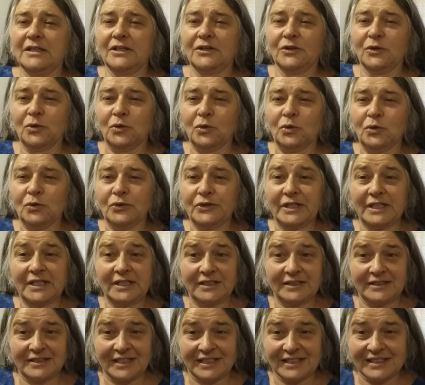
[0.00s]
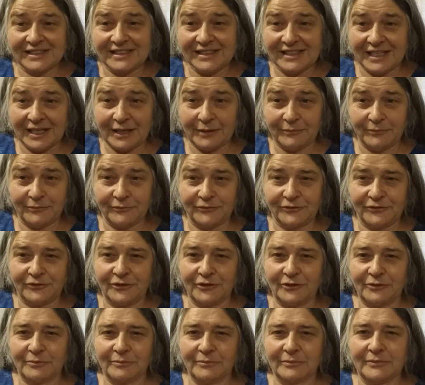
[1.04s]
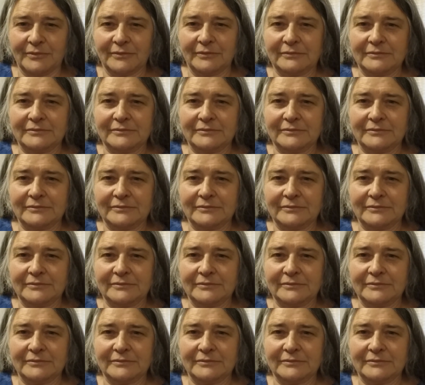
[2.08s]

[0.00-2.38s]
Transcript: did all that dust come from?